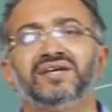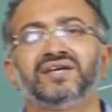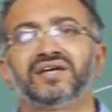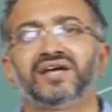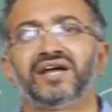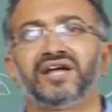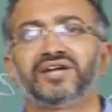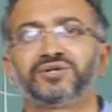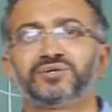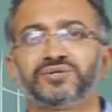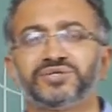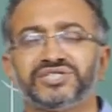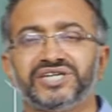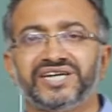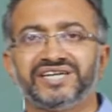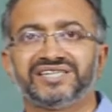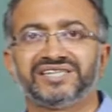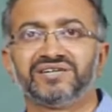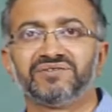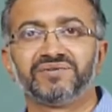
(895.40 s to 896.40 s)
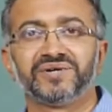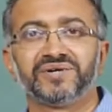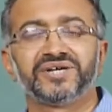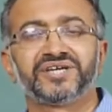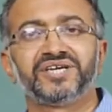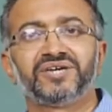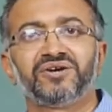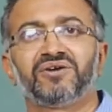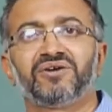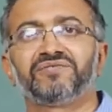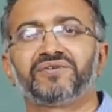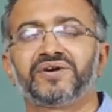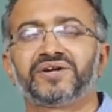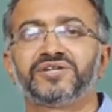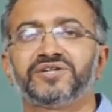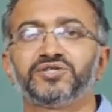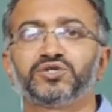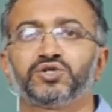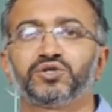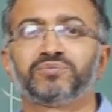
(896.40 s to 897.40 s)
and to check the working of our
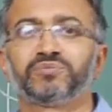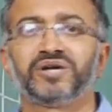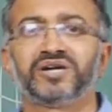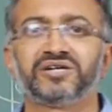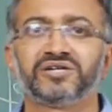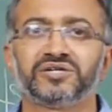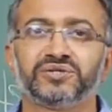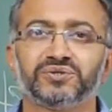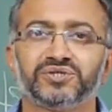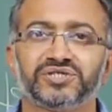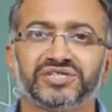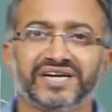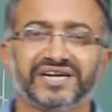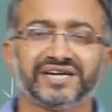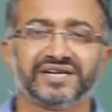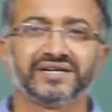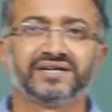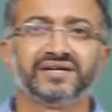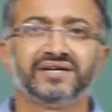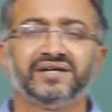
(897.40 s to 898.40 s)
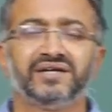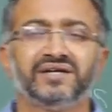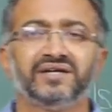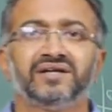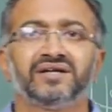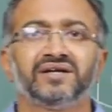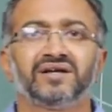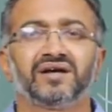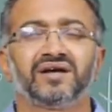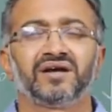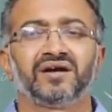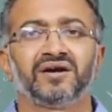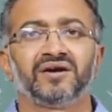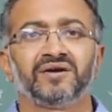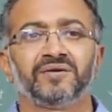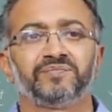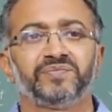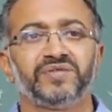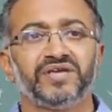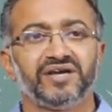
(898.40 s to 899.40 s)
instrument, to check
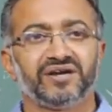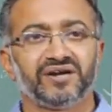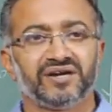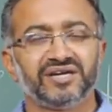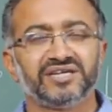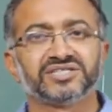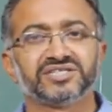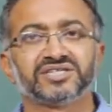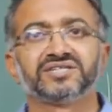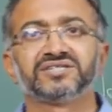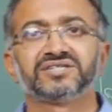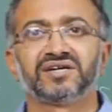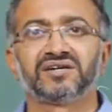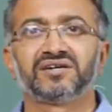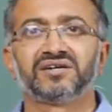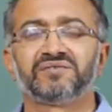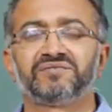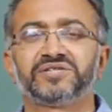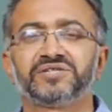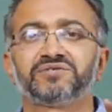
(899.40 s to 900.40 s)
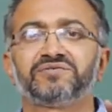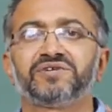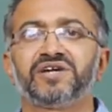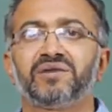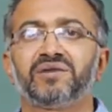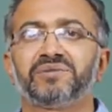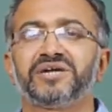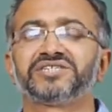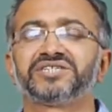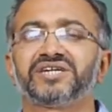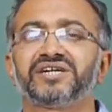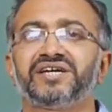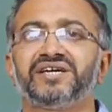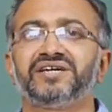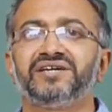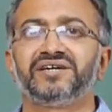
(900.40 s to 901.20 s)
the conditions under which we are measuring,